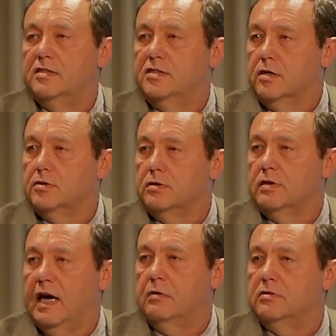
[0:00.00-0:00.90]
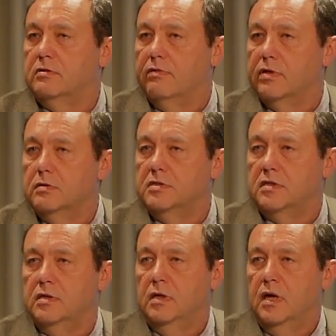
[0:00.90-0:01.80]
a social
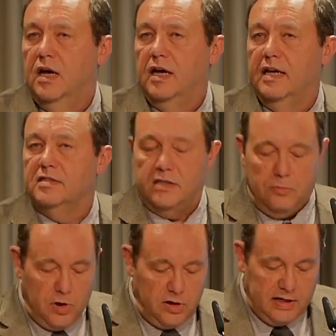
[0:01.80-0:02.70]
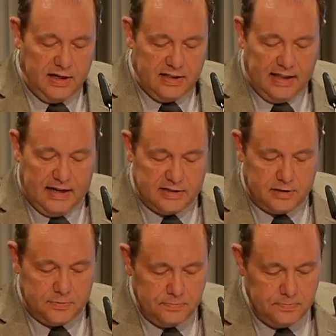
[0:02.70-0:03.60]
counter-revolution against the working class.